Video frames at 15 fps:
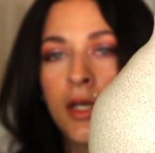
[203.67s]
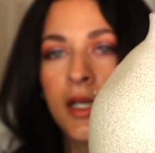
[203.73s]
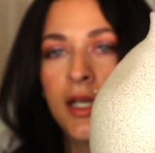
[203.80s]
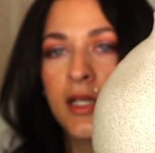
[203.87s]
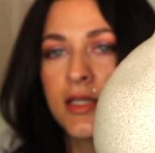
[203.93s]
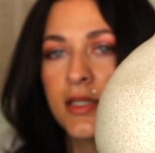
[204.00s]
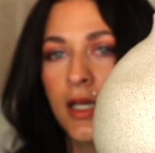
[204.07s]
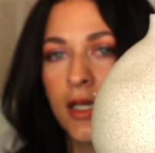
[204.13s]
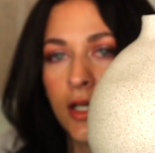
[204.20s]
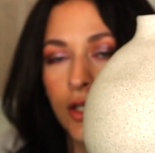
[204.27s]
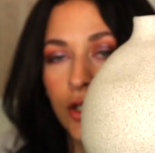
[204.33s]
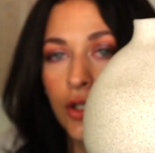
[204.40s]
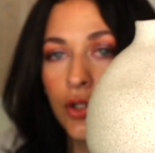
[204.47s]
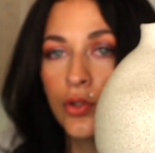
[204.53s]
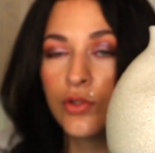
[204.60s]
It's not a
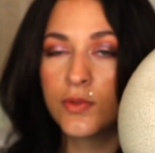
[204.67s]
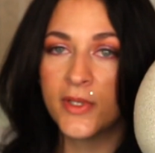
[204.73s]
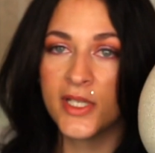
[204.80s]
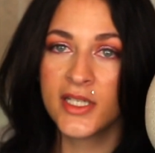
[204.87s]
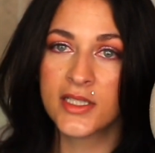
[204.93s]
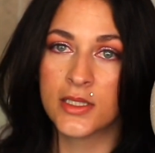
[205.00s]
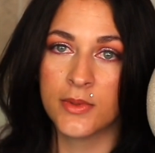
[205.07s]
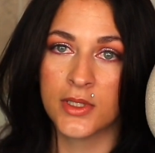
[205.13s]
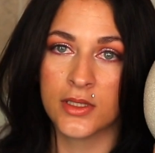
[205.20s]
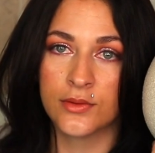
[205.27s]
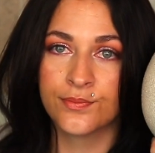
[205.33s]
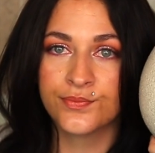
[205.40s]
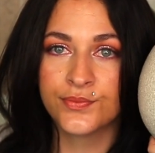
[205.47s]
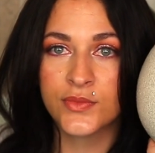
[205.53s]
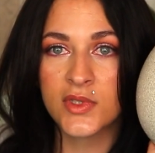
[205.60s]
huge piece. I mean,
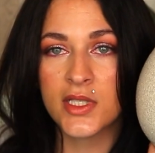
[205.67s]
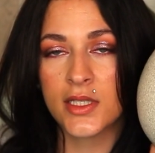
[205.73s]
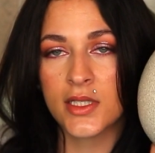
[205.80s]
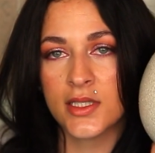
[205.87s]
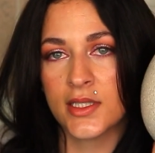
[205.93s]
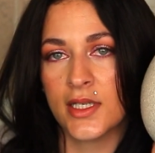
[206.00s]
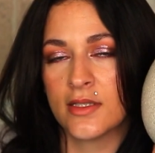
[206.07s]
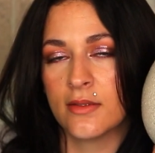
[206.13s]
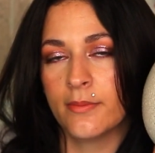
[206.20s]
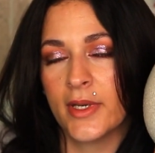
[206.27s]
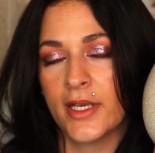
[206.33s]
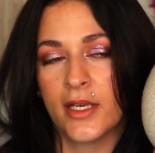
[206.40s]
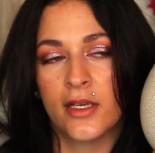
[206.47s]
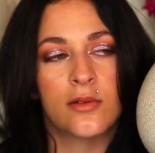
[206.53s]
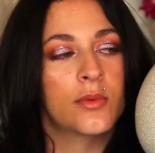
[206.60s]
it's the size of my
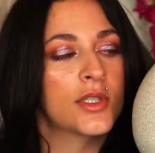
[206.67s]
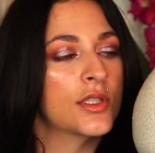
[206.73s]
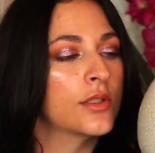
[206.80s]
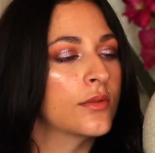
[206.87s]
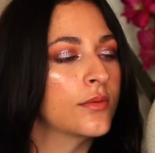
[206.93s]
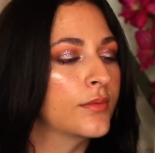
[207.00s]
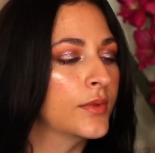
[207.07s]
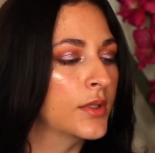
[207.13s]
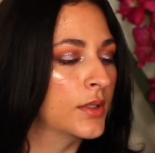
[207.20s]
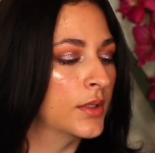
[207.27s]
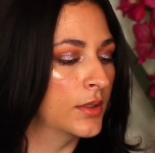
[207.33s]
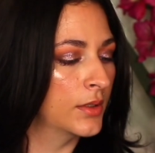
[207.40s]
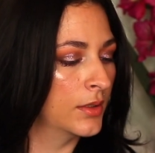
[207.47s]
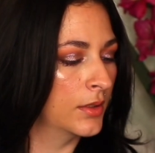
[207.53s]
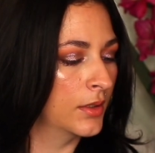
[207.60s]
head, which
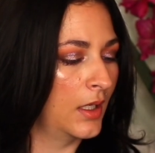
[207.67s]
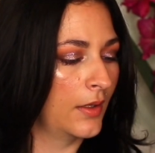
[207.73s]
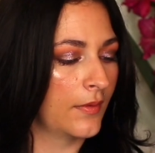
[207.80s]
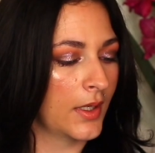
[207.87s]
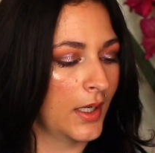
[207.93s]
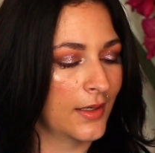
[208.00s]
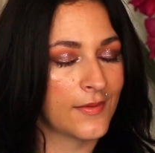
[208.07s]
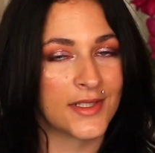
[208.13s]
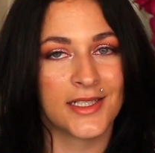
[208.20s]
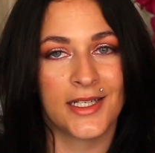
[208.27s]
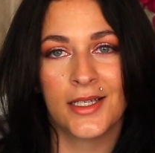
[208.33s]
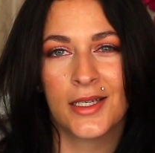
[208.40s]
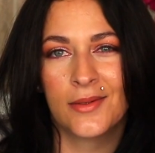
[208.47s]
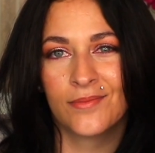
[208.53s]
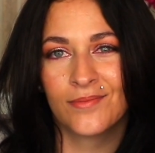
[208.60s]
I have kind of a
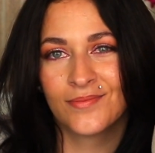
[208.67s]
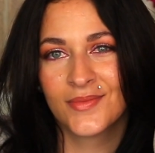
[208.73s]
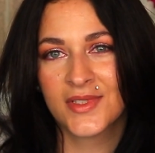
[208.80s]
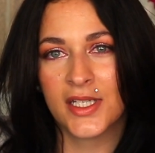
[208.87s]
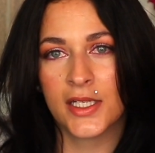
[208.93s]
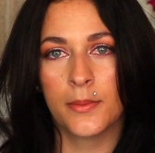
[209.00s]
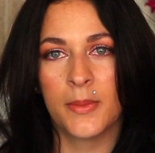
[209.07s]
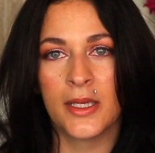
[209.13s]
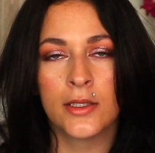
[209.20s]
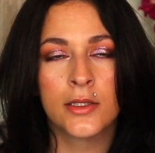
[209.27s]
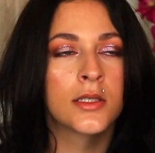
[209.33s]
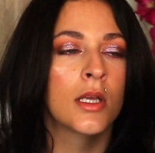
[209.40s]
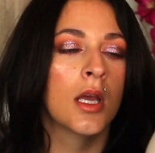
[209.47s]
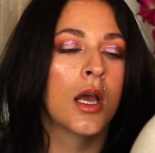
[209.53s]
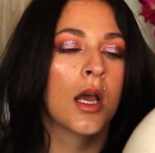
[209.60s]
tiny
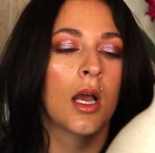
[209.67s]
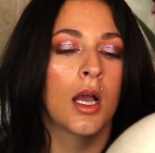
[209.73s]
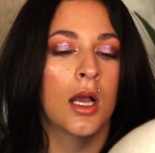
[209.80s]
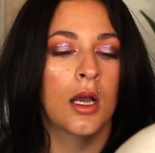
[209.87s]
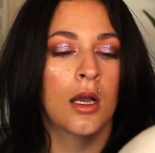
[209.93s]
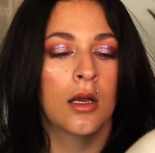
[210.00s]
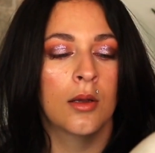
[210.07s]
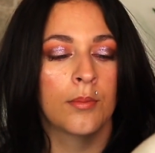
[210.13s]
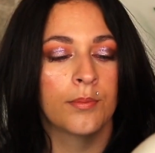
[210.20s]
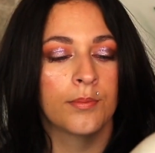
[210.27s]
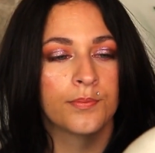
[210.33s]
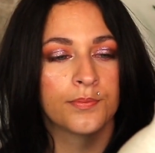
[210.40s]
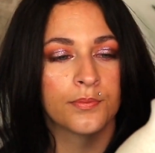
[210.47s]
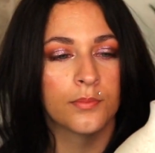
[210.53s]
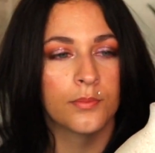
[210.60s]
melon.
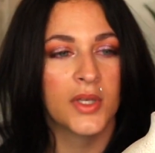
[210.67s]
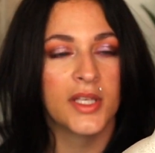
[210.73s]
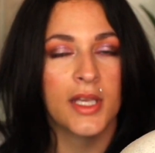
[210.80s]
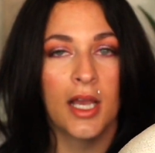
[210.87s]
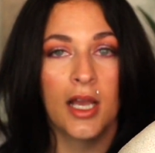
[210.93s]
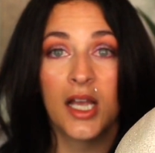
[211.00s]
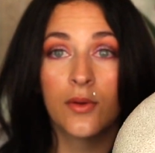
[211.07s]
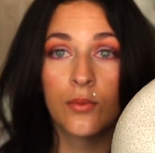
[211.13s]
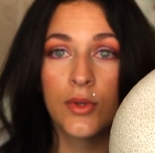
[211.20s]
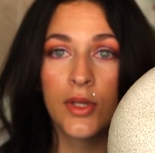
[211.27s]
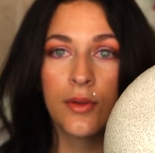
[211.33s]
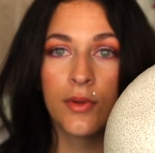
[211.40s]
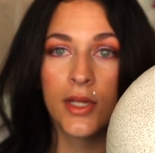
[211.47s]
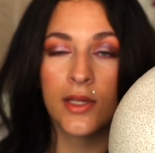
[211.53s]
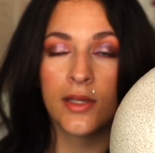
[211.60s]
But yeah, I really,
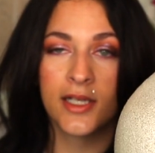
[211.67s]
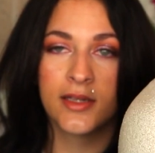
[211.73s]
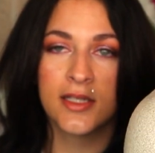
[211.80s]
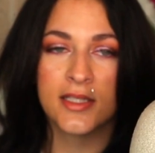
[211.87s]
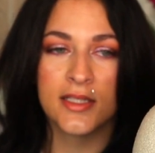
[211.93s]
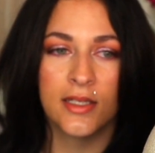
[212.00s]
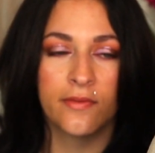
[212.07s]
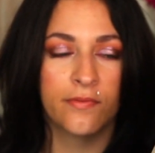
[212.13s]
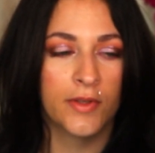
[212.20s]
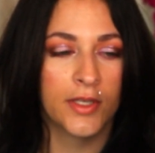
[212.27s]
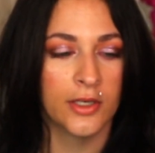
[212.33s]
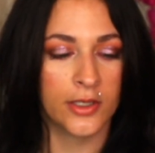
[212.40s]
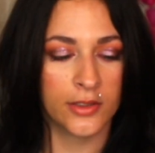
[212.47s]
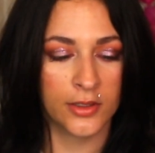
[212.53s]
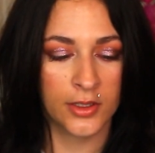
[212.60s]
really like this, and I
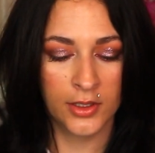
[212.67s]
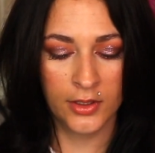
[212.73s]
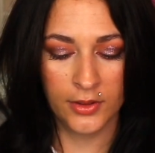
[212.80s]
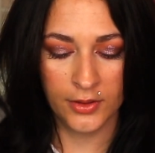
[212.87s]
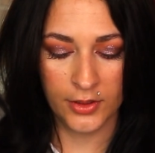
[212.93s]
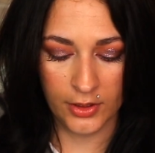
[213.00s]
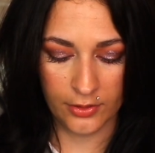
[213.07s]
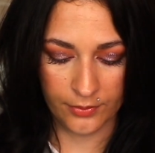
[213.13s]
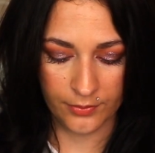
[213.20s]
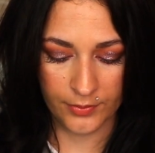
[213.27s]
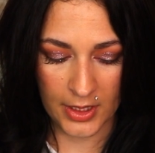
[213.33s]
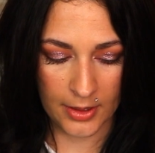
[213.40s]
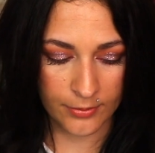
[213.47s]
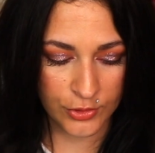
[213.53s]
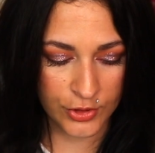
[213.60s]
figured,
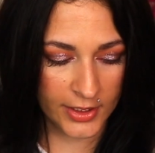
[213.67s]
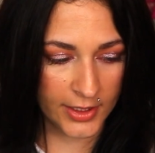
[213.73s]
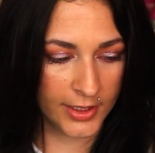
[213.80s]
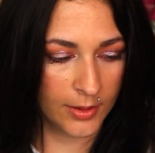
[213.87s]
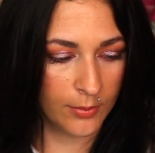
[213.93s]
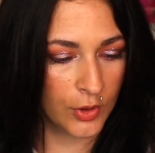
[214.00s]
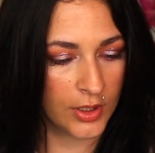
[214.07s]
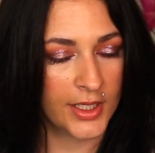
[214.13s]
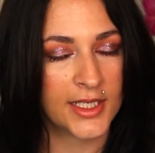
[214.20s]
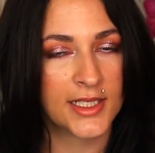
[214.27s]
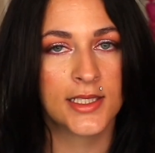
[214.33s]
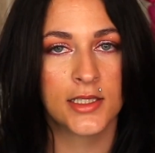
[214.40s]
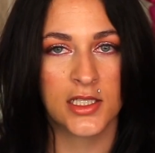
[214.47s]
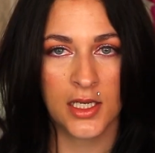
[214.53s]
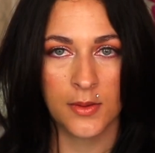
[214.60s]
I'm trying to get more
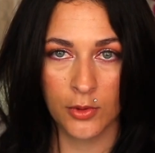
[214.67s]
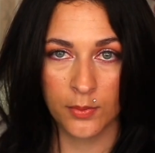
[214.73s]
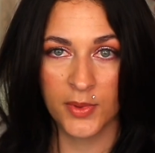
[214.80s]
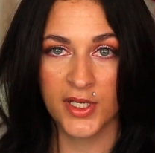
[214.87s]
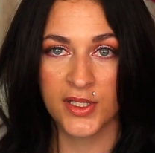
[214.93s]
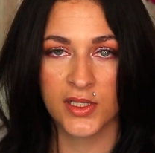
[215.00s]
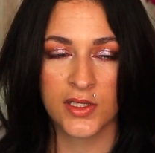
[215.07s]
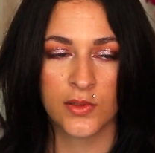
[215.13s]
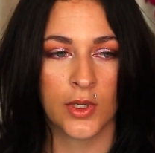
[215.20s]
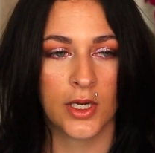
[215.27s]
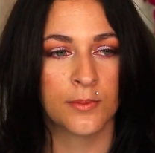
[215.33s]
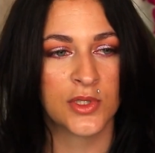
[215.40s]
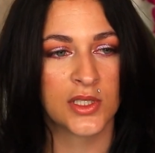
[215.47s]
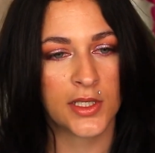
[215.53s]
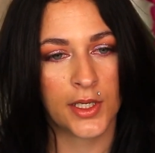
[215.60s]
staple pieces where
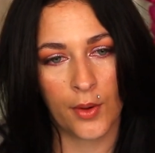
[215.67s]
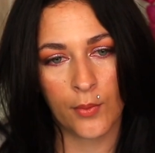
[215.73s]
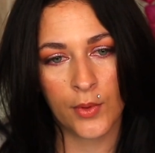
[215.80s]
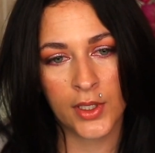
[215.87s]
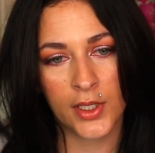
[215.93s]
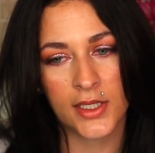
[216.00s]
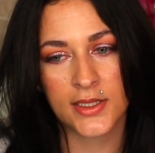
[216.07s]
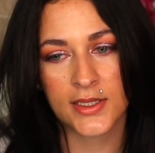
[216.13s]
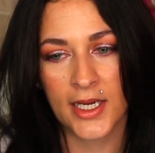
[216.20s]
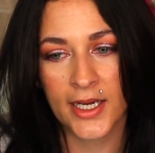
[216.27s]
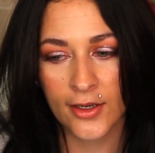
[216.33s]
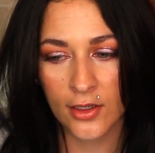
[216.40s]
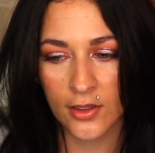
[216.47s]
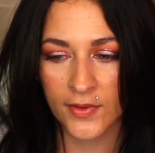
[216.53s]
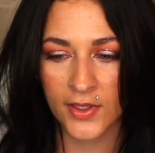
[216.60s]
I'm just I wouldn't get
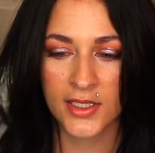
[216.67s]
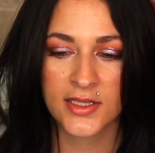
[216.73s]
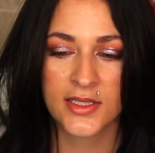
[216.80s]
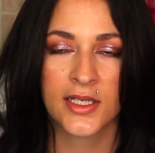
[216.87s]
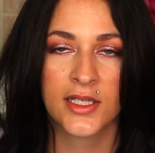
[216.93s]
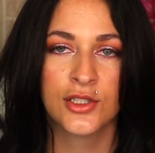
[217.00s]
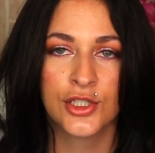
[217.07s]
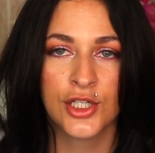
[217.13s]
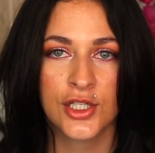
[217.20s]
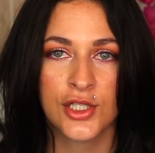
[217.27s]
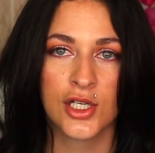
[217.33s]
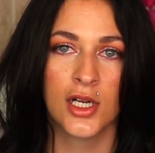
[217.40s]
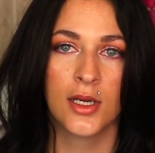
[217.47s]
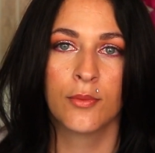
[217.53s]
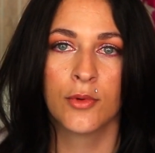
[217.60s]
tired of it because I can change
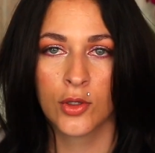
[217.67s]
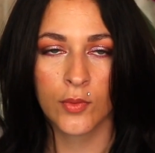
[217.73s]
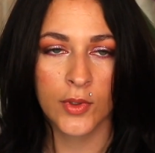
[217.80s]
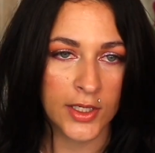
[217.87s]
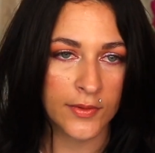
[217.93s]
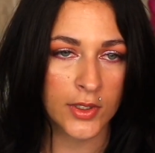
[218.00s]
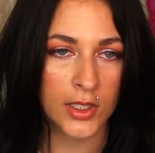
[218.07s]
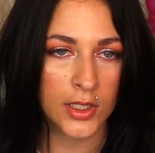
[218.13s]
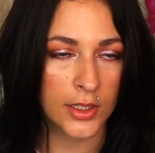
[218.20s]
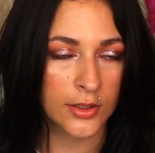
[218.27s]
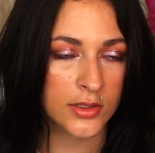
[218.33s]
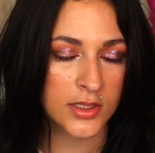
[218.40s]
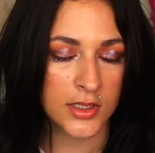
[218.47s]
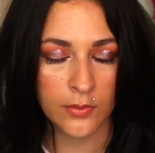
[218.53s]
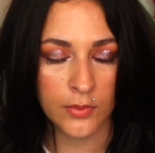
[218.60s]
it up with whatever
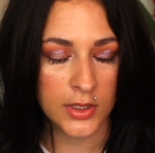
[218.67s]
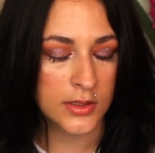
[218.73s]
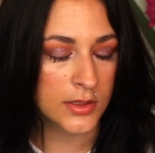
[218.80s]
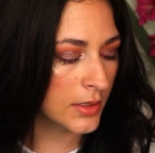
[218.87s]
colors I want.